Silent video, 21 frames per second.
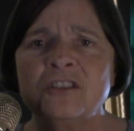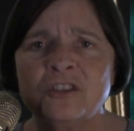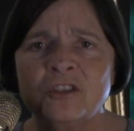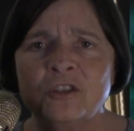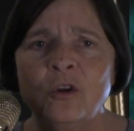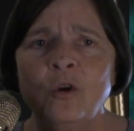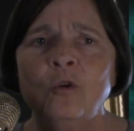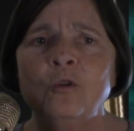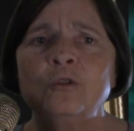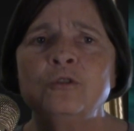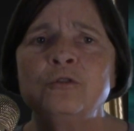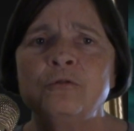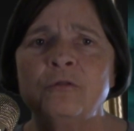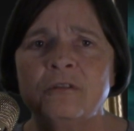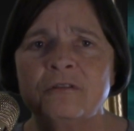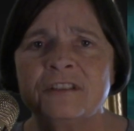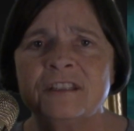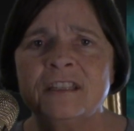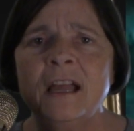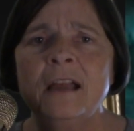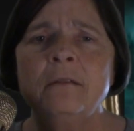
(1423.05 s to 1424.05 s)
the soul
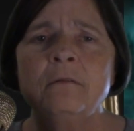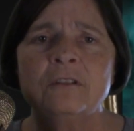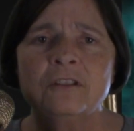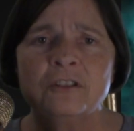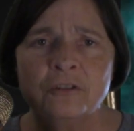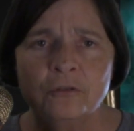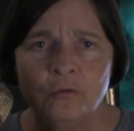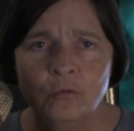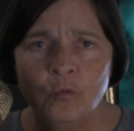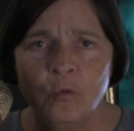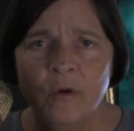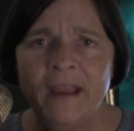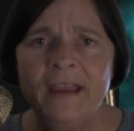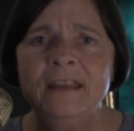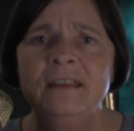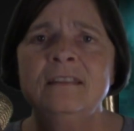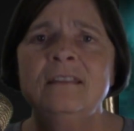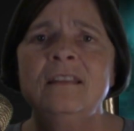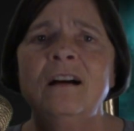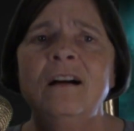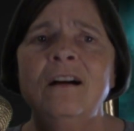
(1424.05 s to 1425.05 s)
to Osiris, who
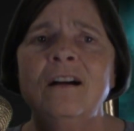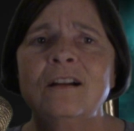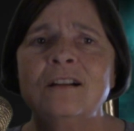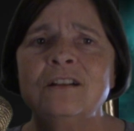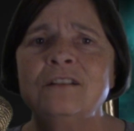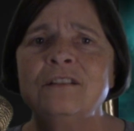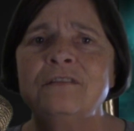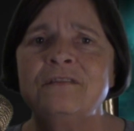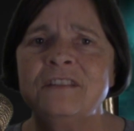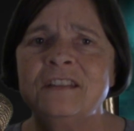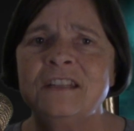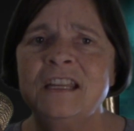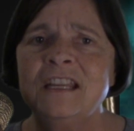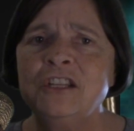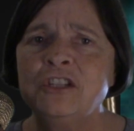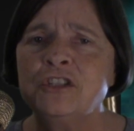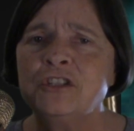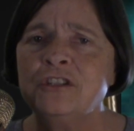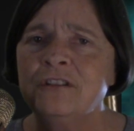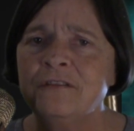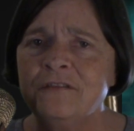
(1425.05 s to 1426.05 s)
weighed the heart of the
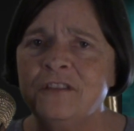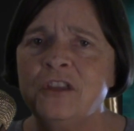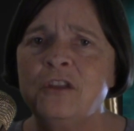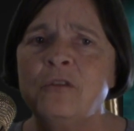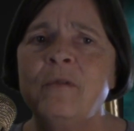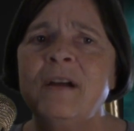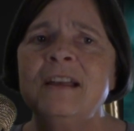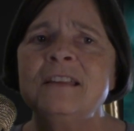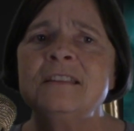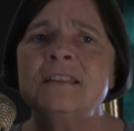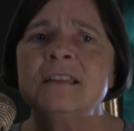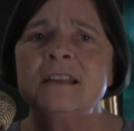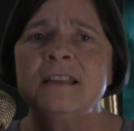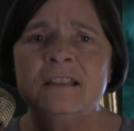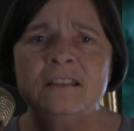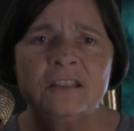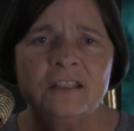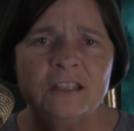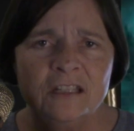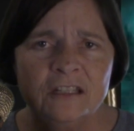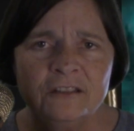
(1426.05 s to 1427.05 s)
nation of the U.S.
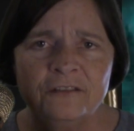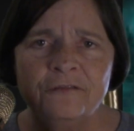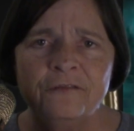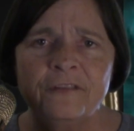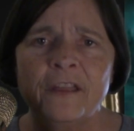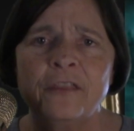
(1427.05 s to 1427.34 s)
against his